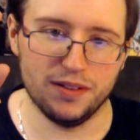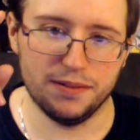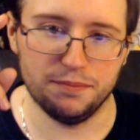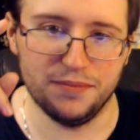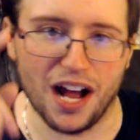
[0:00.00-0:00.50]

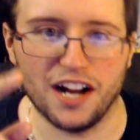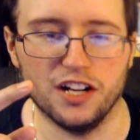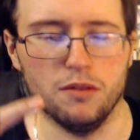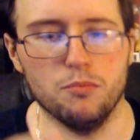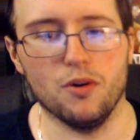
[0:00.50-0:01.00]
Not
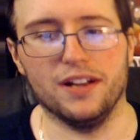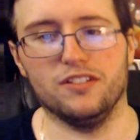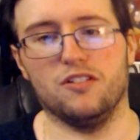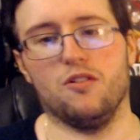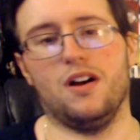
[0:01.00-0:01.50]
gonna break
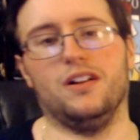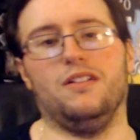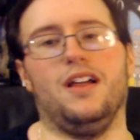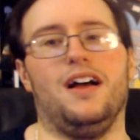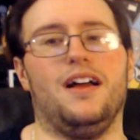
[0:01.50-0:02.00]
the
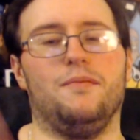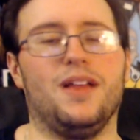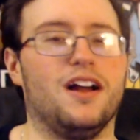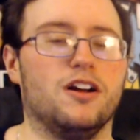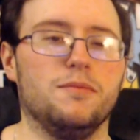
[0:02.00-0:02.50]
chronology. I'm
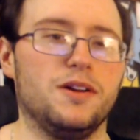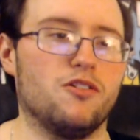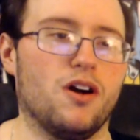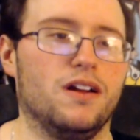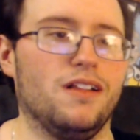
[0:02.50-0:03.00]
not gonna be
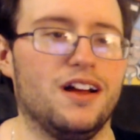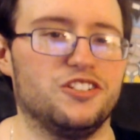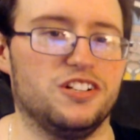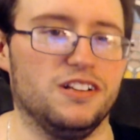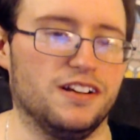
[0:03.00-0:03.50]

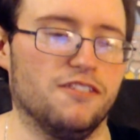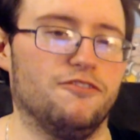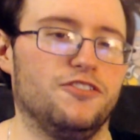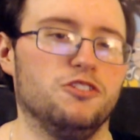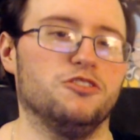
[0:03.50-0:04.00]
chronologically
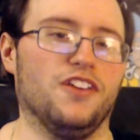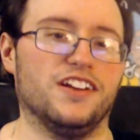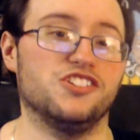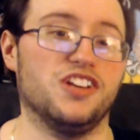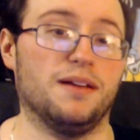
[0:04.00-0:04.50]
confused
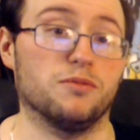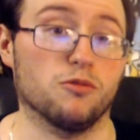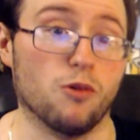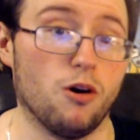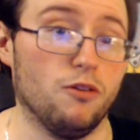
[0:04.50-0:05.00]
like James
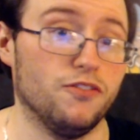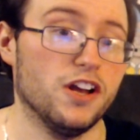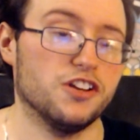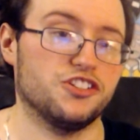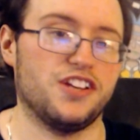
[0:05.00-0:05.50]
Rolfe.
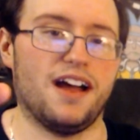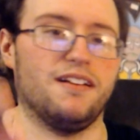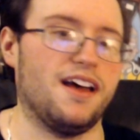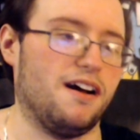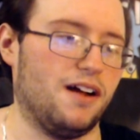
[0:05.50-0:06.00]
Shout
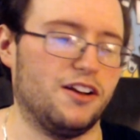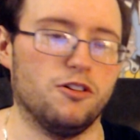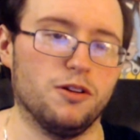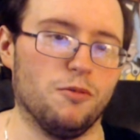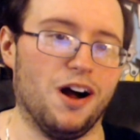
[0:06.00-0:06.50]
out! I know
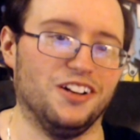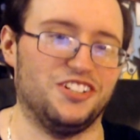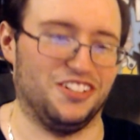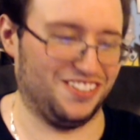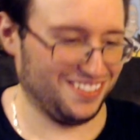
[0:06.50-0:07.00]
he
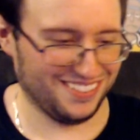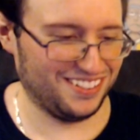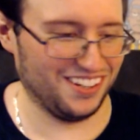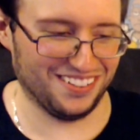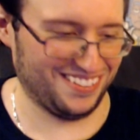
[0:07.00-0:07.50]
watches. He
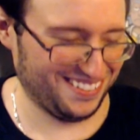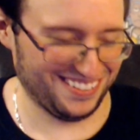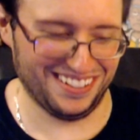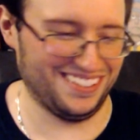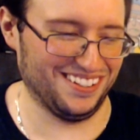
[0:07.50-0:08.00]
doesn't.
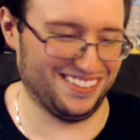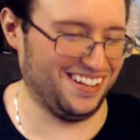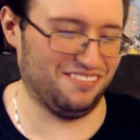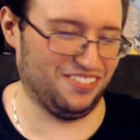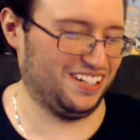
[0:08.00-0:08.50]
He does
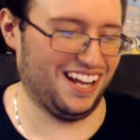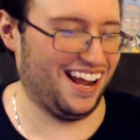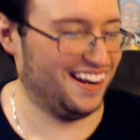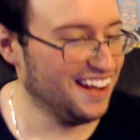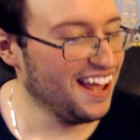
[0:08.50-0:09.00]
definitely
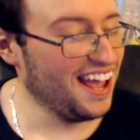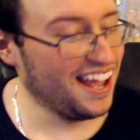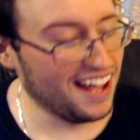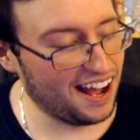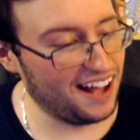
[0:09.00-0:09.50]
not.
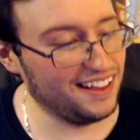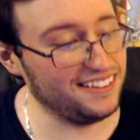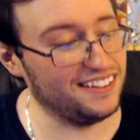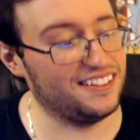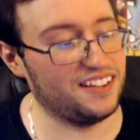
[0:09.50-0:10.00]

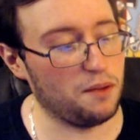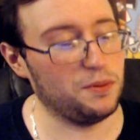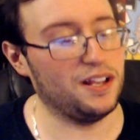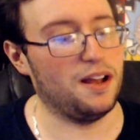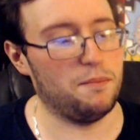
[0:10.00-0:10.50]
This is
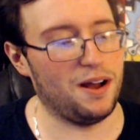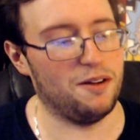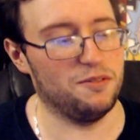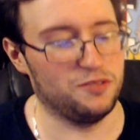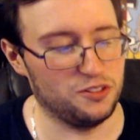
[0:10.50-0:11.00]
Something
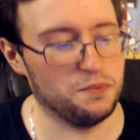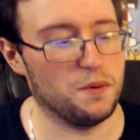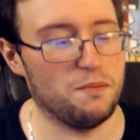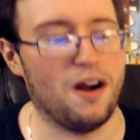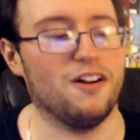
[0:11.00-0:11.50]
About
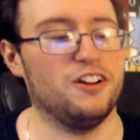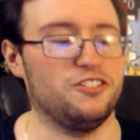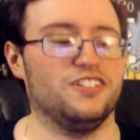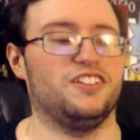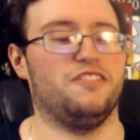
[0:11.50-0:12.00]
Super Mario
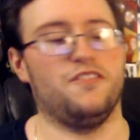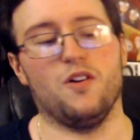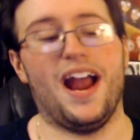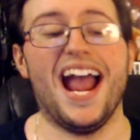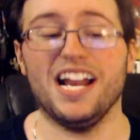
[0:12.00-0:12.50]

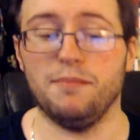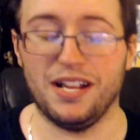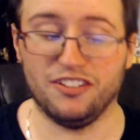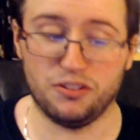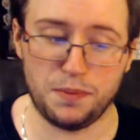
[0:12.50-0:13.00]
64
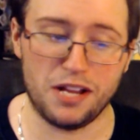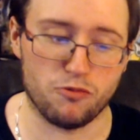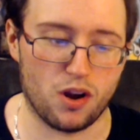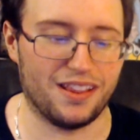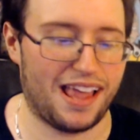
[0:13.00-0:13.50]
animated
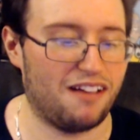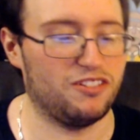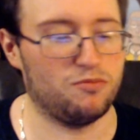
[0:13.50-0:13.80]
speedrun. Loud